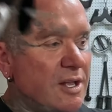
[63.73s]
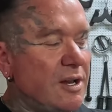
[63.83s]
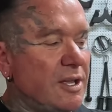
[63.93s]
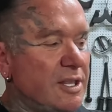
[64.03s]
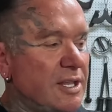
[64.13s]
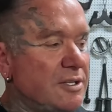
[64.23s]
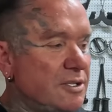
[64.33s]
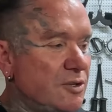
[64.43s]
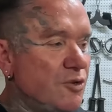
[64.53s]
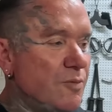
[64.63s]
like that
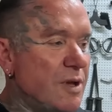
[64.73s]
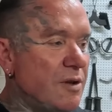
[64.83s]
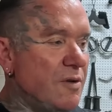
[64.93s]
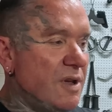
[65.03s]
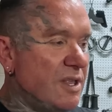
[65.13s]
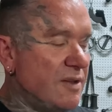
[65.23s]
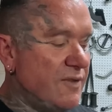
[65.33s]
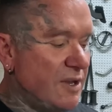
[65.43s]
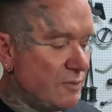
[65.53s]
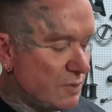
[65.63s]
sumo, and I
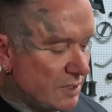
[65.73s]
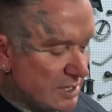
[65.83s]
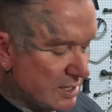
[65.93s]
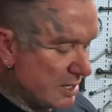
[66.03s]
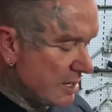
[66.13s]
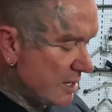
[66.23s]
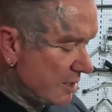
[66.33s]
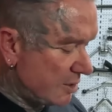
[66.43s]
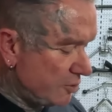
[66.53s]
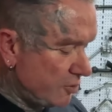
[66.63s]
figured, well,
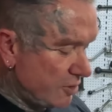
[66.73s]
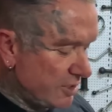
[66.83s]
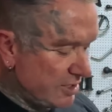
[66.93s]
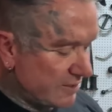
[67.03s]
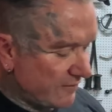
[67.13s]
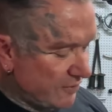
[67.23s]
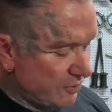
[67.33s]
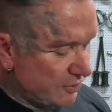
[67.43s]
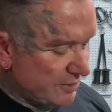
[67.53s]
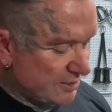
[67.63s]
I'll do these
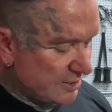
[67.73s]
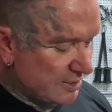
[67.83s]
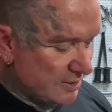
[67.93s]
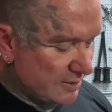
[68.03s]
first,